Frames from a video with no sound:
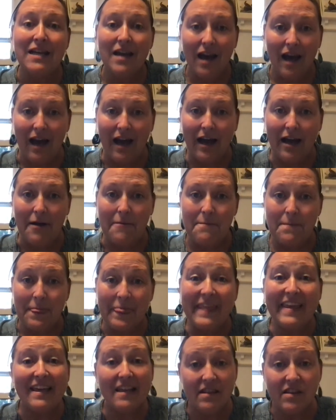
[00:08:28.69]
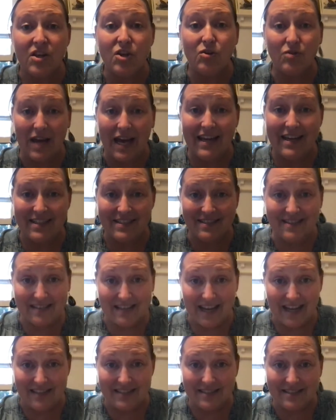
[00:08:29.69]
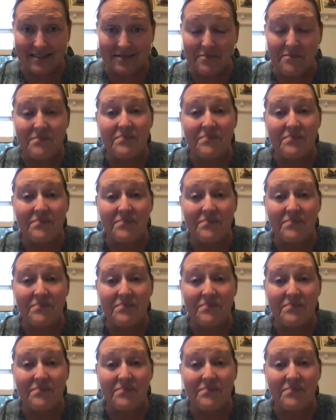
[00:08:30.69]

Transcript: in the United States.